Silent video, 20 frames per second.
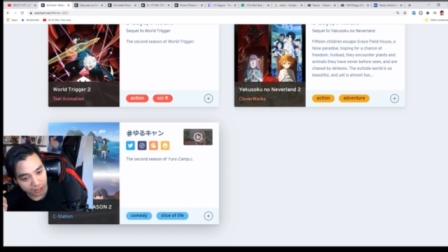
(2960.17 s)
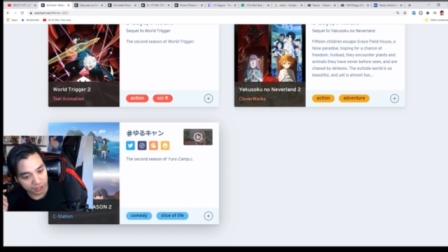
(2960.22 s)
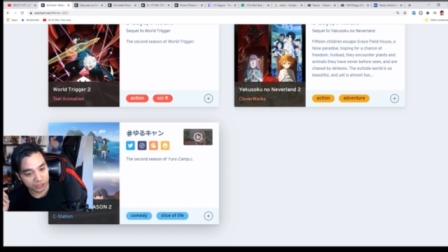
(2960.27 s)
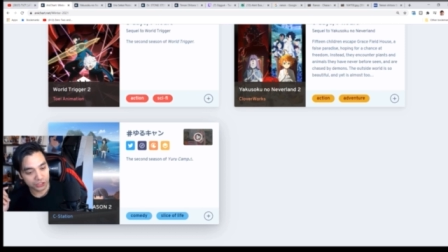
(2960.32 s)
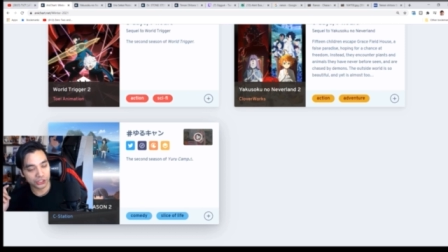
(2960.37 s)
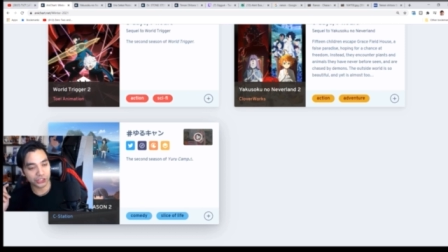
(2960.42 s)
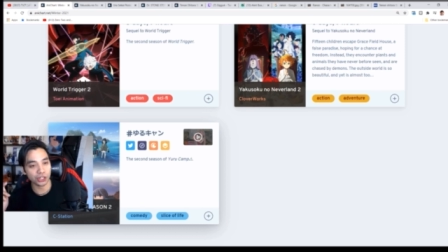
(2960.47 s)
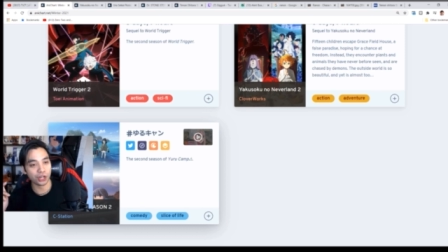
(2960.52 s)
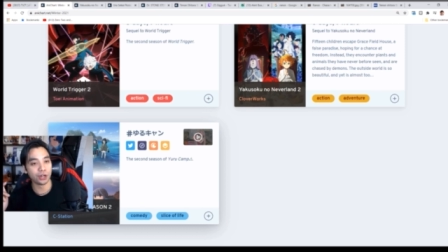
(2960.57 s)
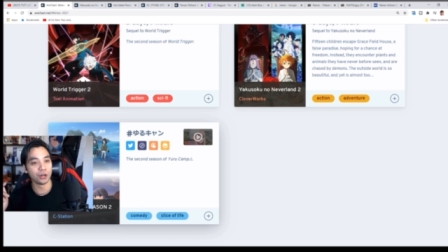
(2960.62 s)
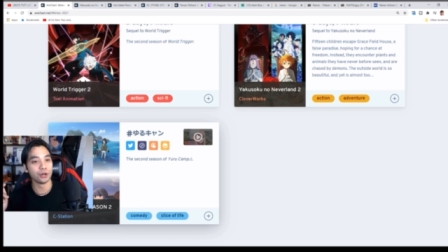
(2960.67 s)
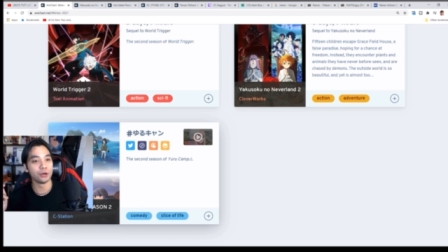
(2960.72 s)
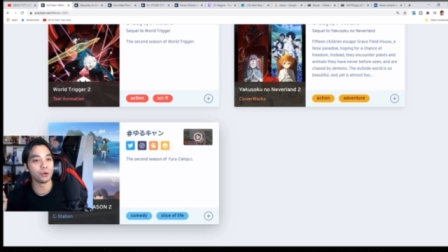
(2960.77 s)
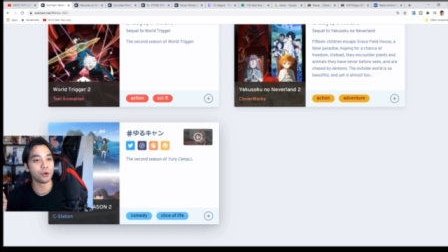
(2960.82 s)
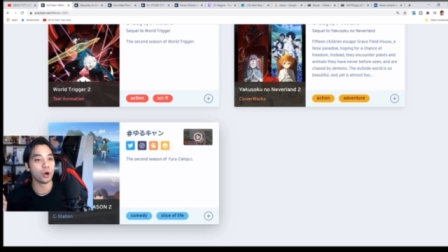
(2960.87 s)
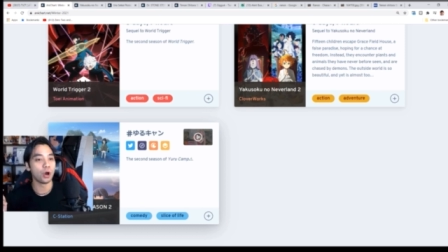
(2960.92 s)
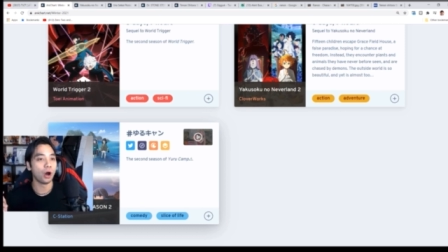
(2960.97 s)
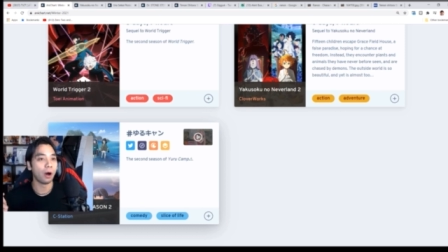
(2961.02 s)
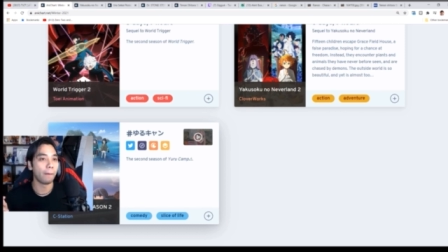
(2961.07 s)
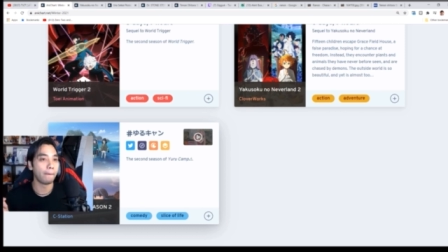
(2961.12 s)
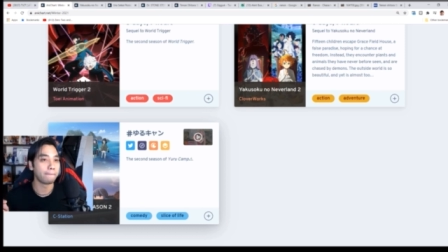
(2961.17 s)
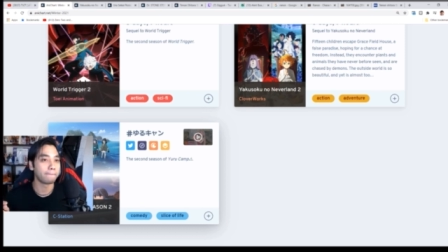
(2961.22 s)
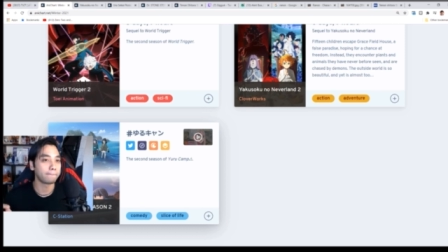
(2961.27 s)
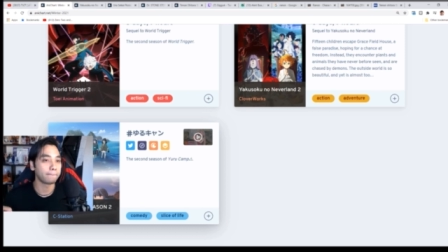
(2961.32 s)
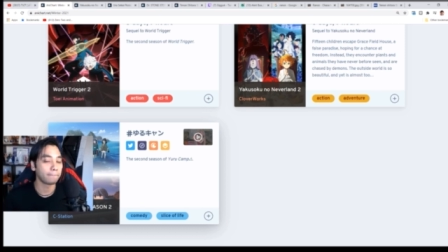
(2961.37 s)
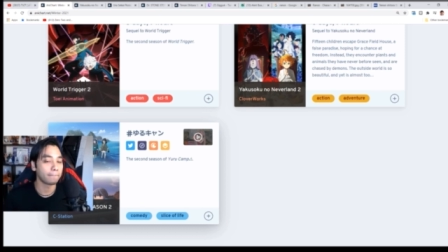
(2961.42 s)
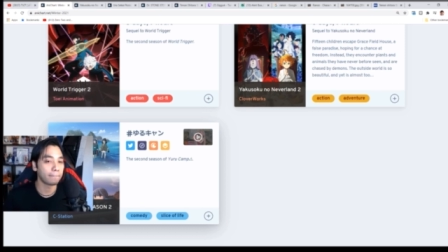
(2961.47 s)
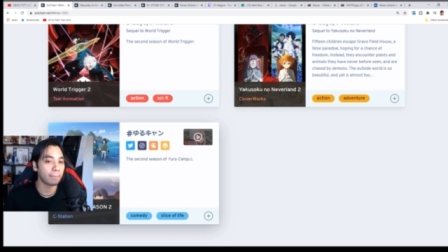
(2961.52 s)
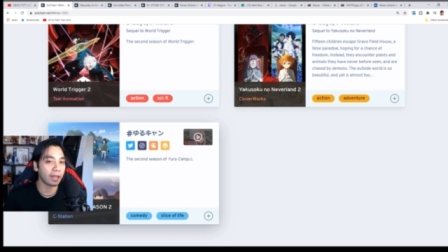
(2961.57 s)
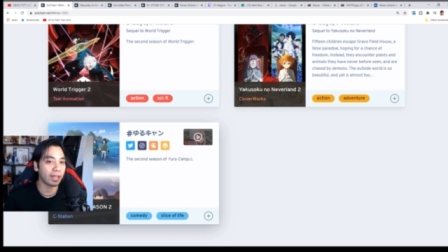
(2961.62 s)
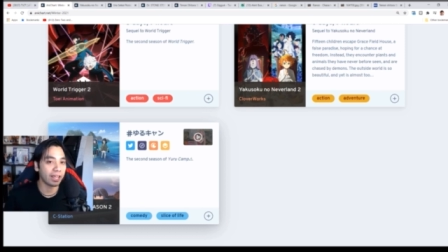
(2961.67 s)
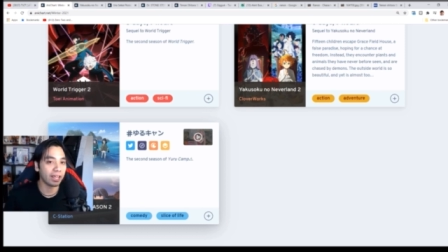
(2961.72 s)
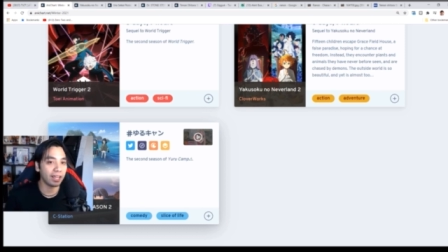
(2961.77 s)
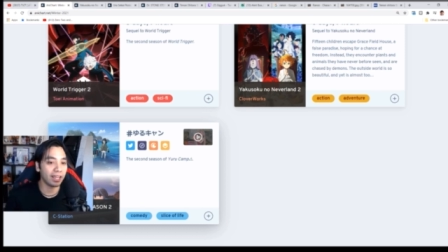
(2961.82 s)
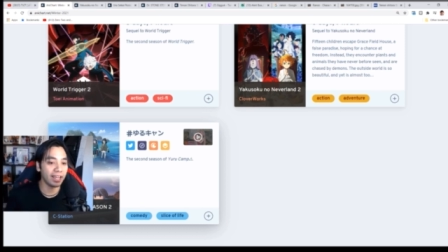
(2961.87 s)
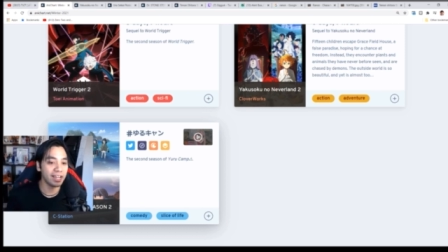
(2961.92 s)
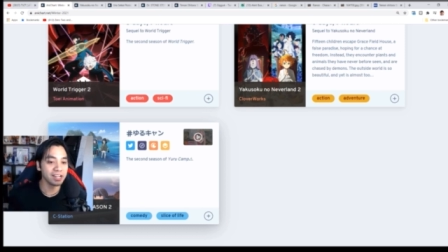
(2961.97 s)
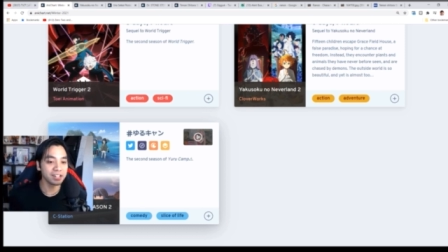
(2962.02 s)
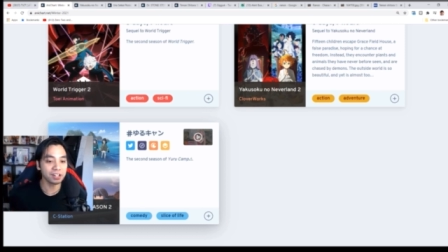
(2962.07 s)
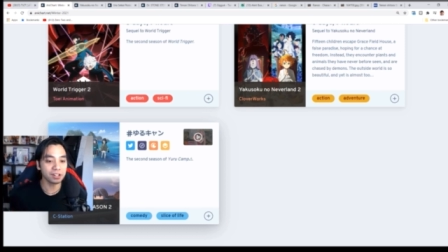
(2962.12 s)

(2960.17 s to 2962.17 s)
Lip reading: So, in